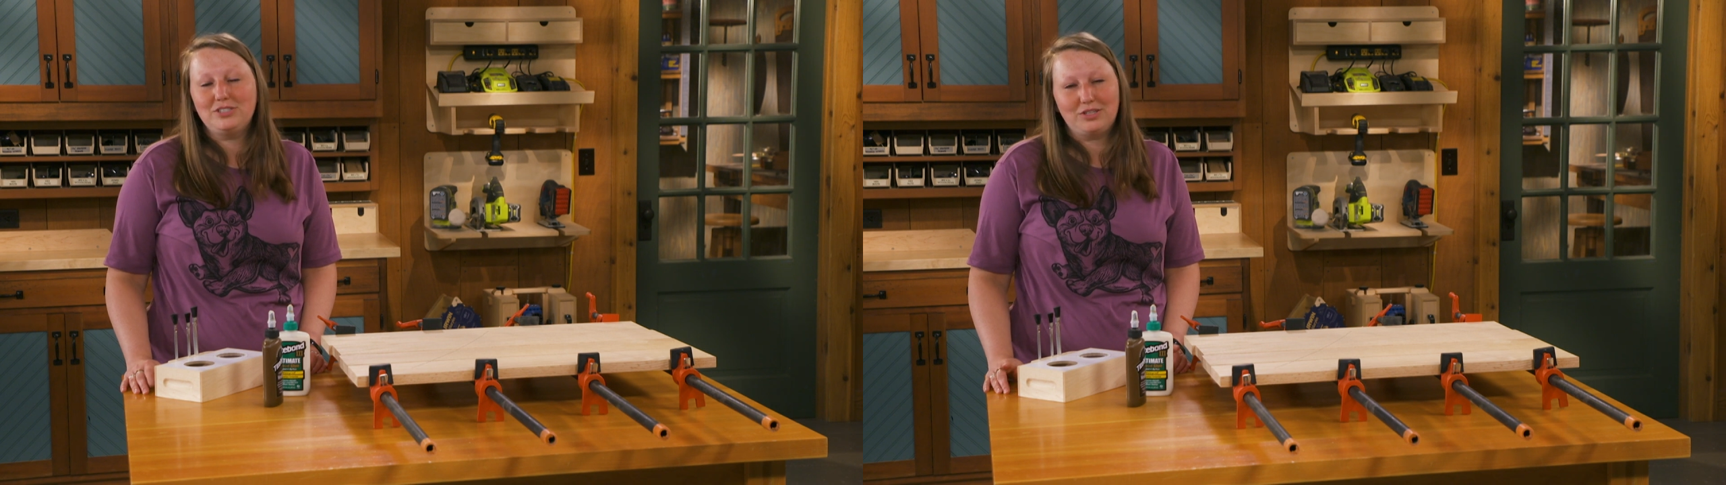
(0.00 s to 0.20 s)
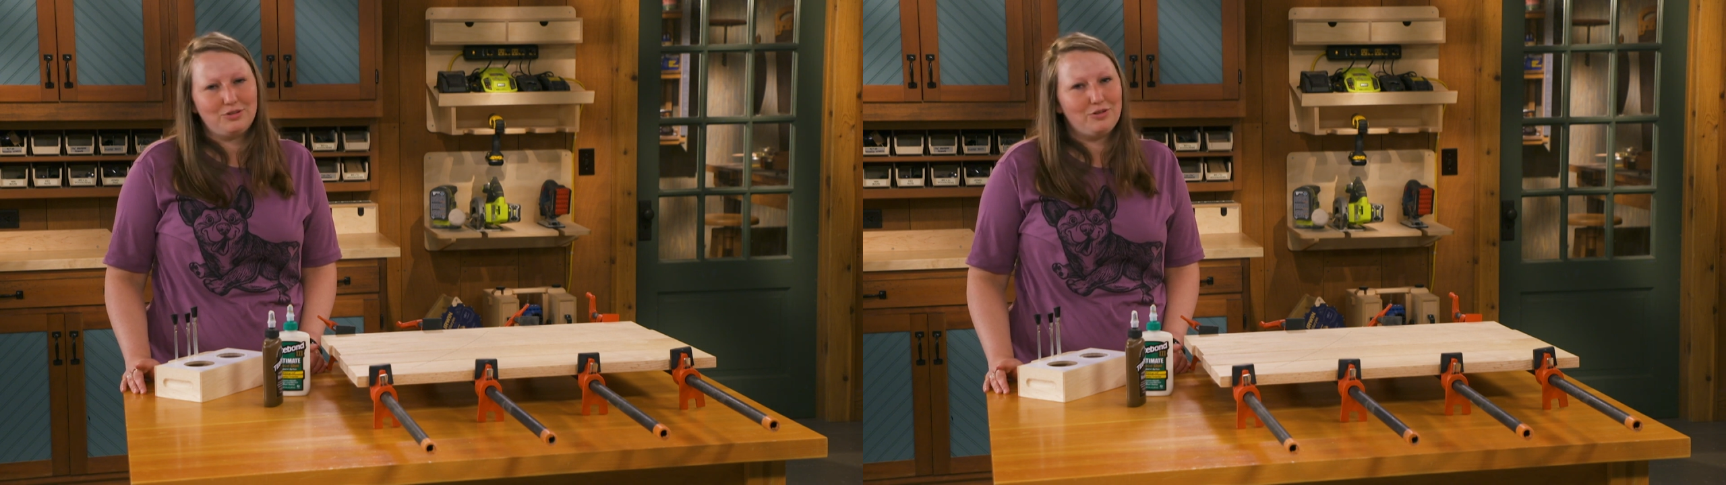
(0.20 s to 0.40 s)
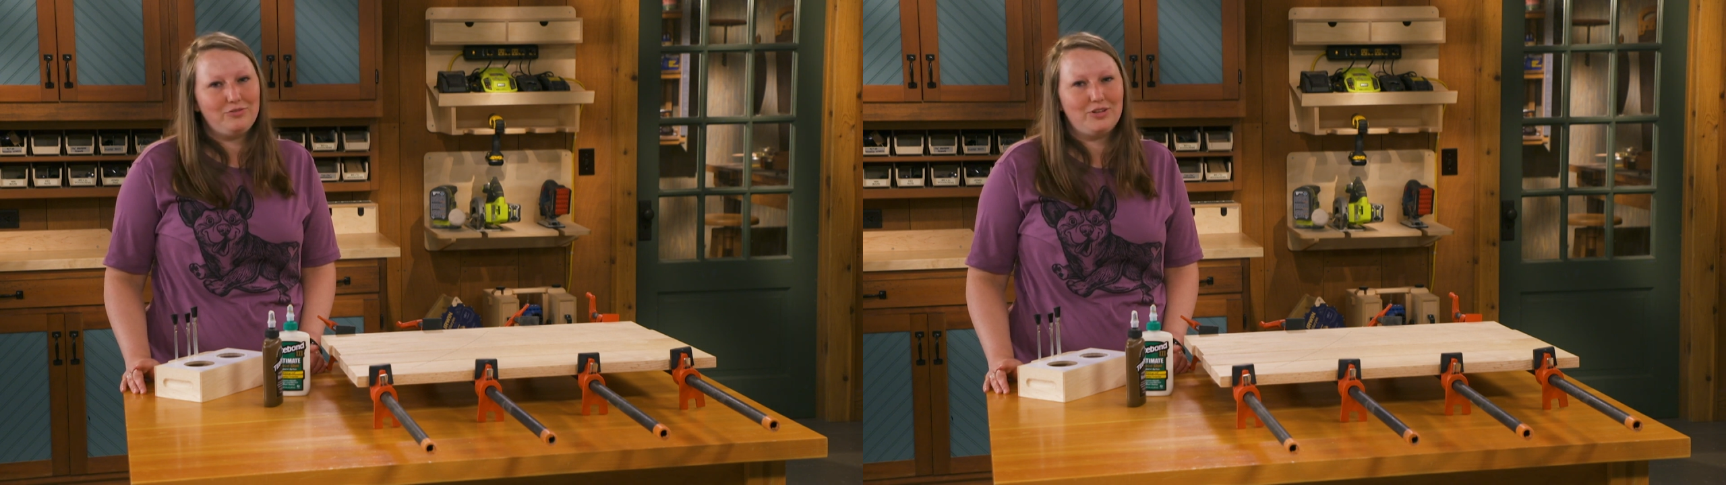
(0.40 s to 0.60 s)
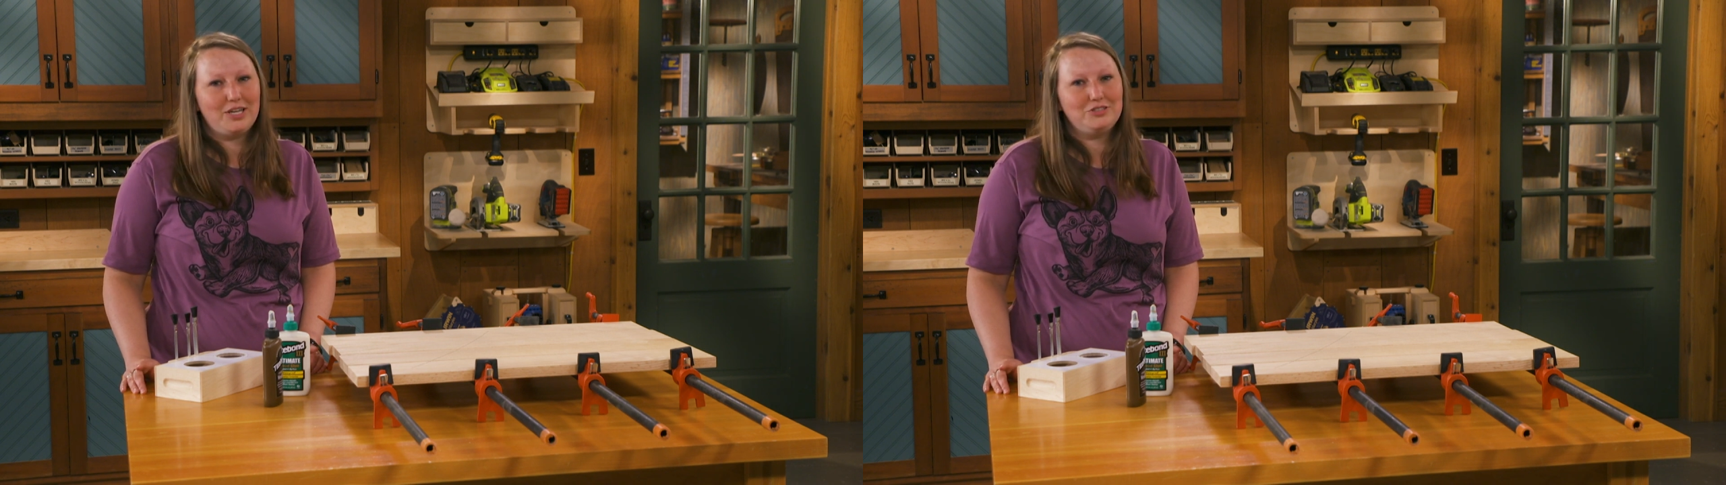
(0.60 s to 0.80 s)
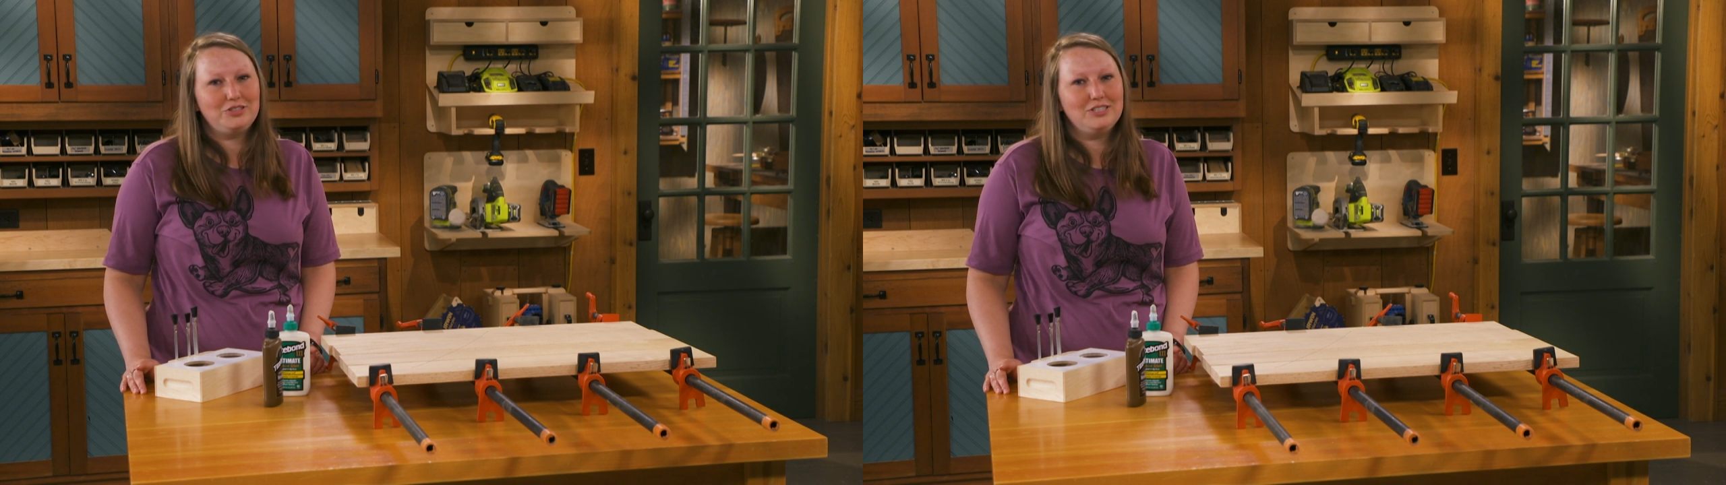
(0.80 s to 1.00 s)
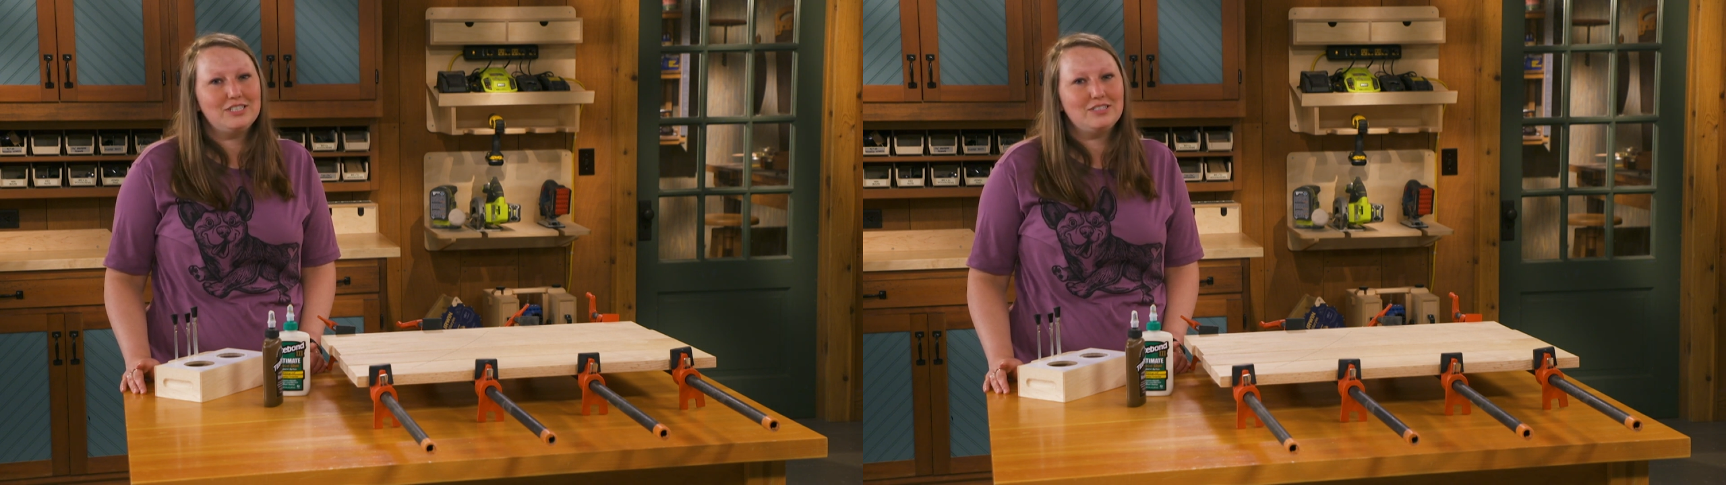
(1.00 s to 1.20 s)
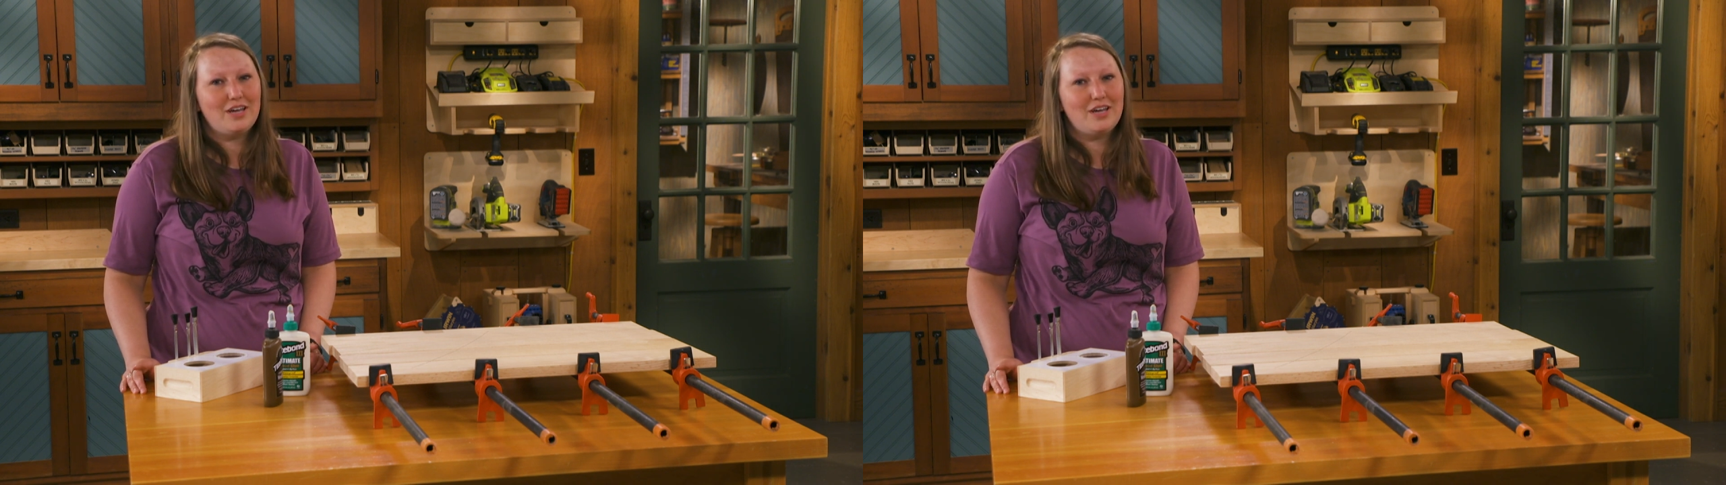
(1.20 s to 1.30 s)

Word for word: to get notifications